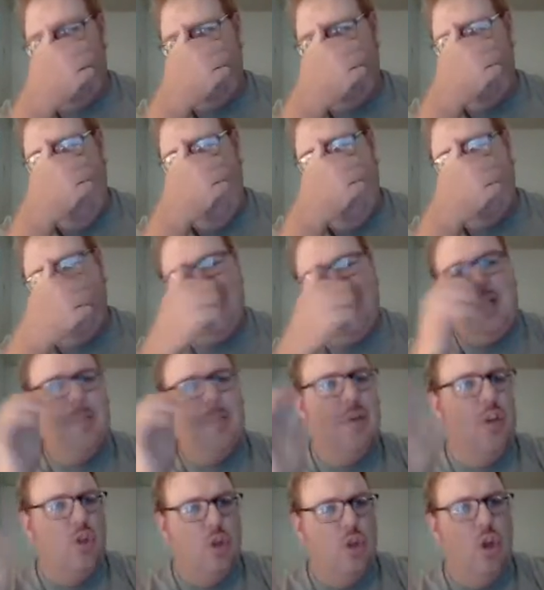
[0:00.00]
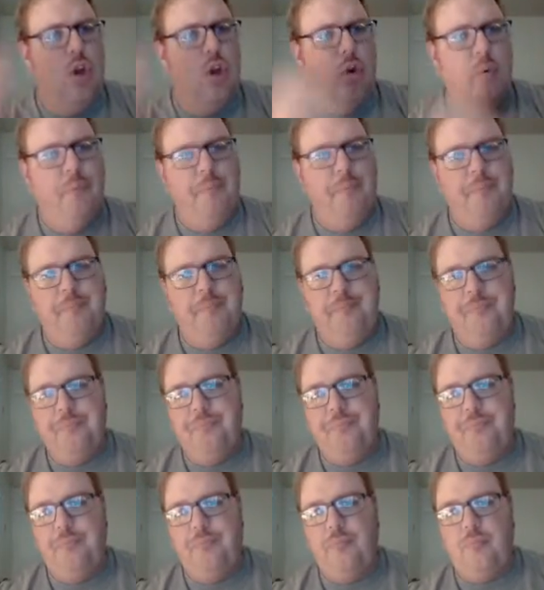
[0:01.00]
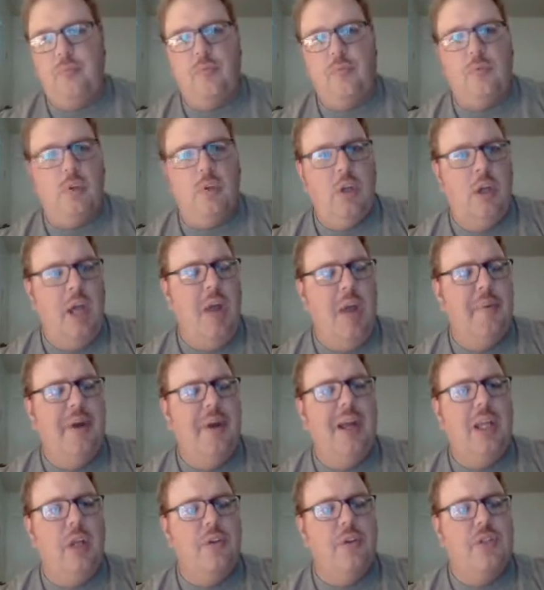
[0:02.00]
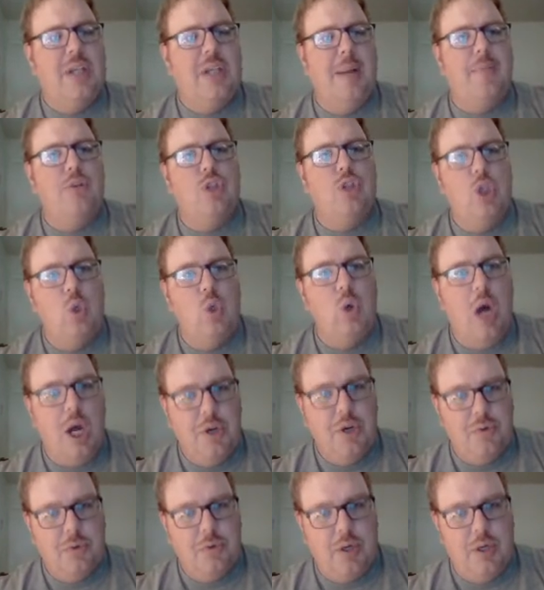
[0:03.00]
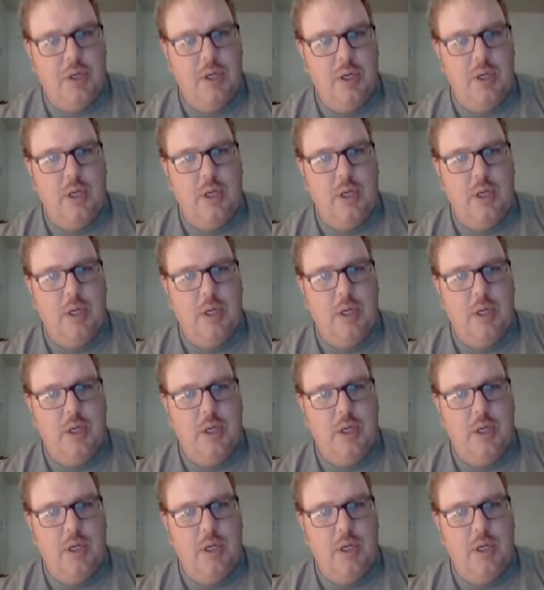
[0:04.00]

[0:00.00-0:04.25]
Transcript: finally, something new, and we're gonna close chapter two hundred.